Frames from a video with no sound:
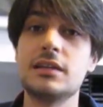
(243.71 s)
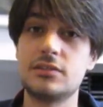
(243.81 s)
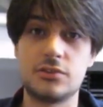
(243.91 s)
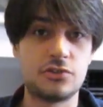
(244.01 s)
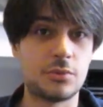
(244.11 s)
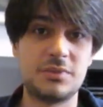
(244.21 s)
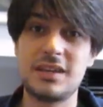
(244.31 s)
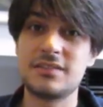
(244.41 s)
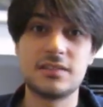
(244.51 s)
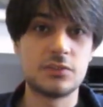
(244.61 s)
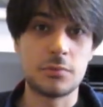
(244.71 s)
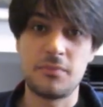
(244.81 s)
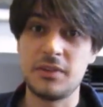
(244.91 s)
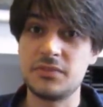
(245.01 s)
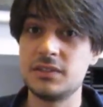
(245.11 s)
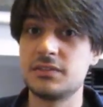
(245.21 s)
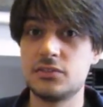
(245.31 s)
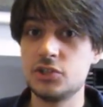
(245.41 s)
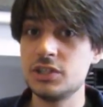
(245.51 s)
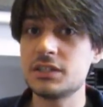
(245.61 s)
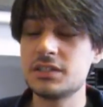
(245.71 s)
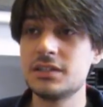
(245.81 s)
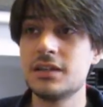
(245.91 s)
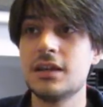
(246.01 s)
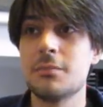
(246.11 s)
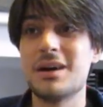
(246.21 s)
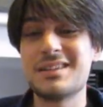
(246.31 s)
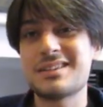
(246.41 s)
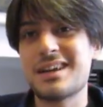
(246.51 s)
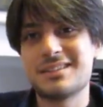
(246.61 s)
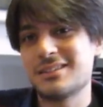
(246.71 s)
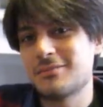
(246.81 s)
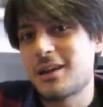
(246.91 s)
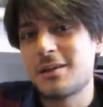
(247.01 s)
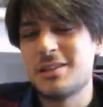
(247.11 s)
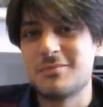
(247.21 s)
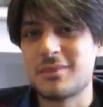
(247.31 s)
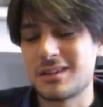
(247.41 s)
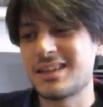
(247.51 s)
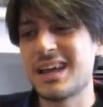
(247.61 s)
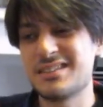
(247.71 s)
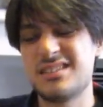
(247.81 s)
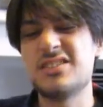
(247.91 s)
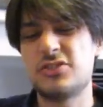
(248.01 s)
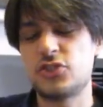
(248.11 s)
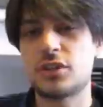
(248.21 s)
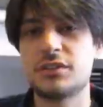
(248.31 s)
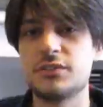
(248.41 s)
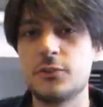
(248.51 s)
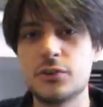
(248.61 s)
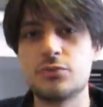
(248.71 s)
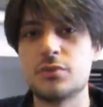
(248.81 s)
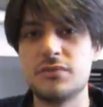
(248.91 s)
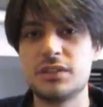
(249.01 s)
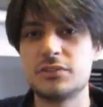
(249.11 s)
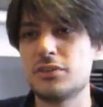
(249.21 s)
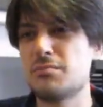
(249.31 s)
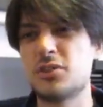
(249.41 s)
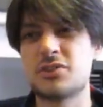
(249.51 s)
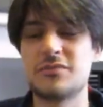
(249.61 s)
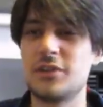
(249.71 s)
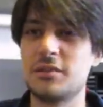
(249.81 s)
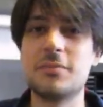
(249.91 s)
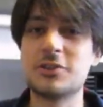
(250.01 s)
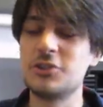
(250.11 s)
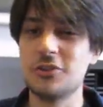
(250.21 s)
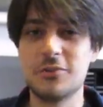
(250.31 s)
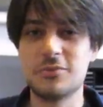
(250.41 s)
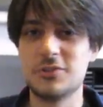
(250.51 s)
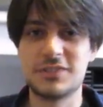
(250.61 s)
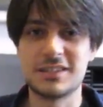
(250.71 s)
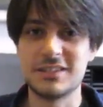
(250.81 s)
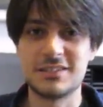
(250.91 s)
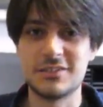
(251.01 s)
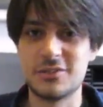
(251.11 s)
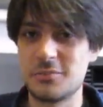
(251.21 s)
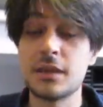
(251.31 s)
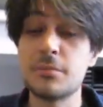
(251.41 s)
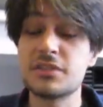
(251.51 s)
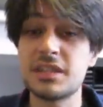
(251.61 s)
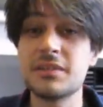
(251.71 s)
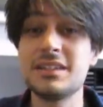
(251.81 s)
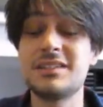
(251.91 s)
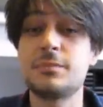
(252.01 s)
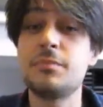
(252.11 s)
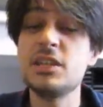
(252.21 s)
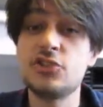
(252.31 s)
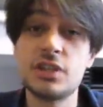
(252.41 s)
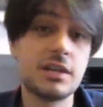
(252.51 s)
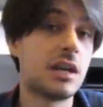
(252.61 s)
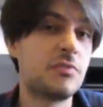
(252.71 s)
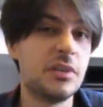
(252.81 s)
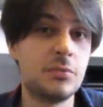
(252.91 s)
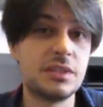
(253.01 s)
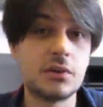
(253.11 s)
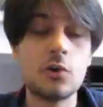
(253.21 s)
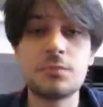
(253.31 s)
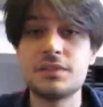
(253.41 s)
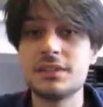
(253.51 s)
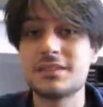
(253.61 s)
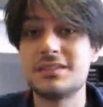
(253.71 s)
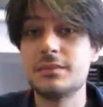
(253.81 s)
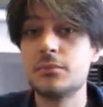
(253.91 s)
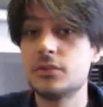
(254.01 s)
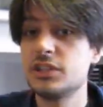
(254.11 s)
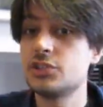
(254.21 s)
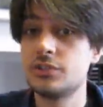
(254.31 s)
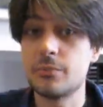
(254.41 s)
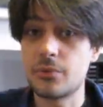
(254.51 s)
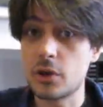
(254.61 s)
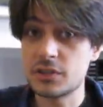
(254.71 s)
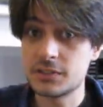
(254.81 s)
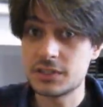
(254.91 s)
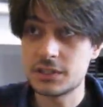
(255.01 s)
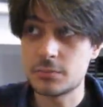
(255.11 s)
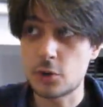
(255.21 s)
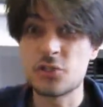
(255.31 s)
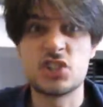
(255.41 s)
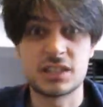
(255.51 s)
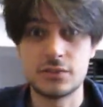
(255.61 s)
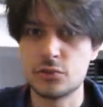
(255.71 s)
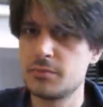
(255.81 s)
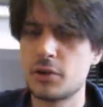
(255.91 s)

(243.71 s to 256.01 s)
in their top 10s and top 50s and shit. But as this chart is going to reveal you, I'm not a very mature music listener. Number 7 is PJ Harvey with Opsic's Demolition Project.